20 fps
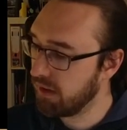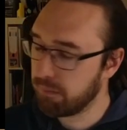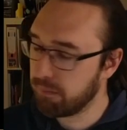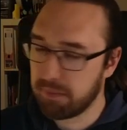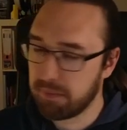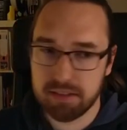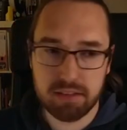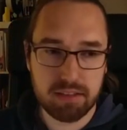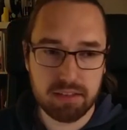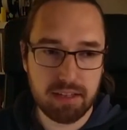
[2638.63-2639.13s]

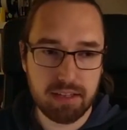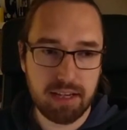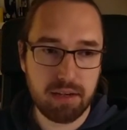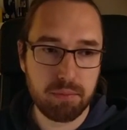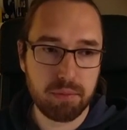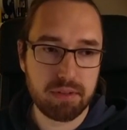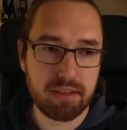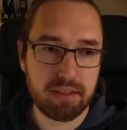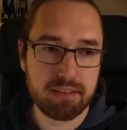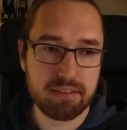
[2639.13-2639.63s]
But I
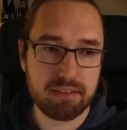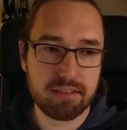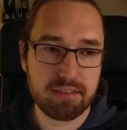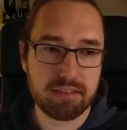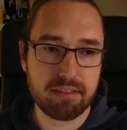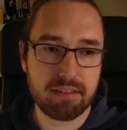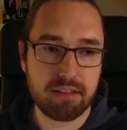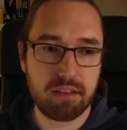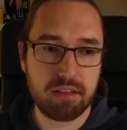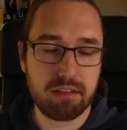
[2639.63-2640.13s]
would
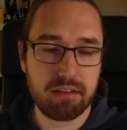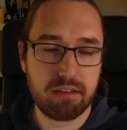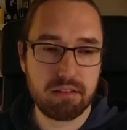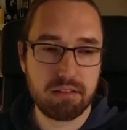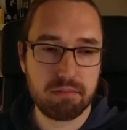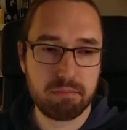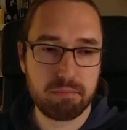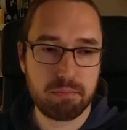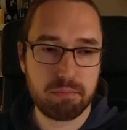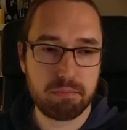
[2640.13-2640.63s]
just
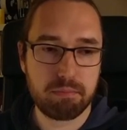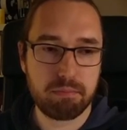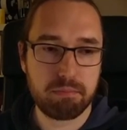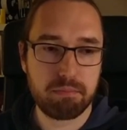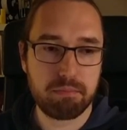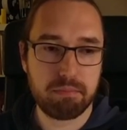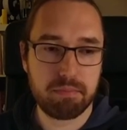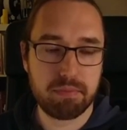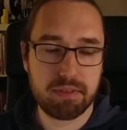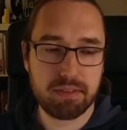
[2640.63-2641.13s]

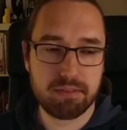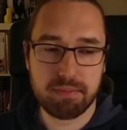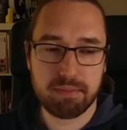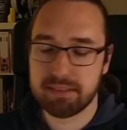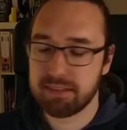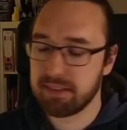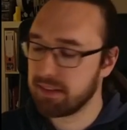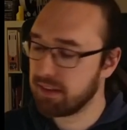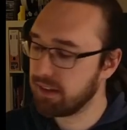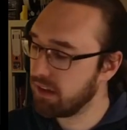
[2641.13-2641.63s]

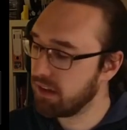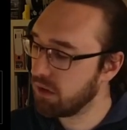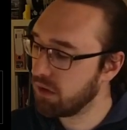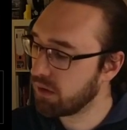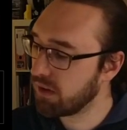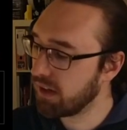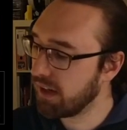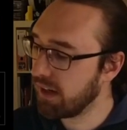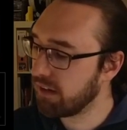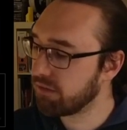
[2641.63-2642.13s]
basically
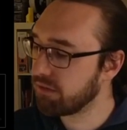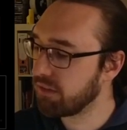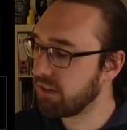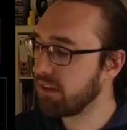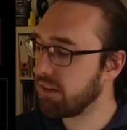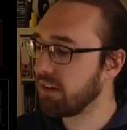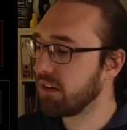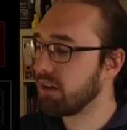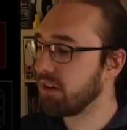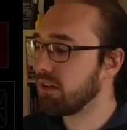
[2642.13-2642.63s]
look after
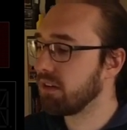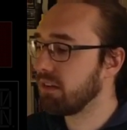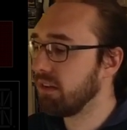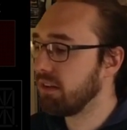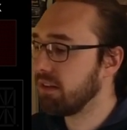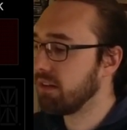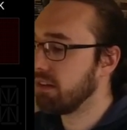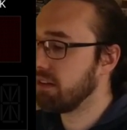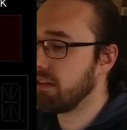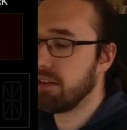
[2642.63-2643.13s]

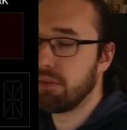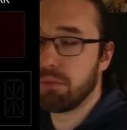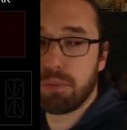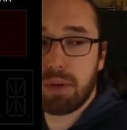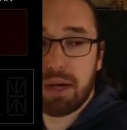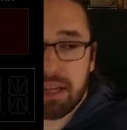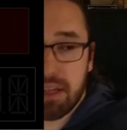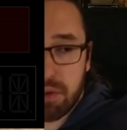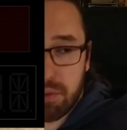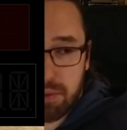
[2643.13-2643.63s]
the
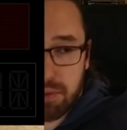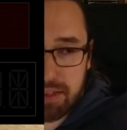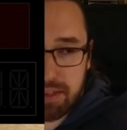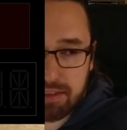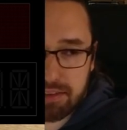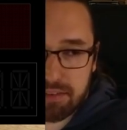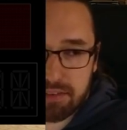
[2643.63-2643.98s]
wiring.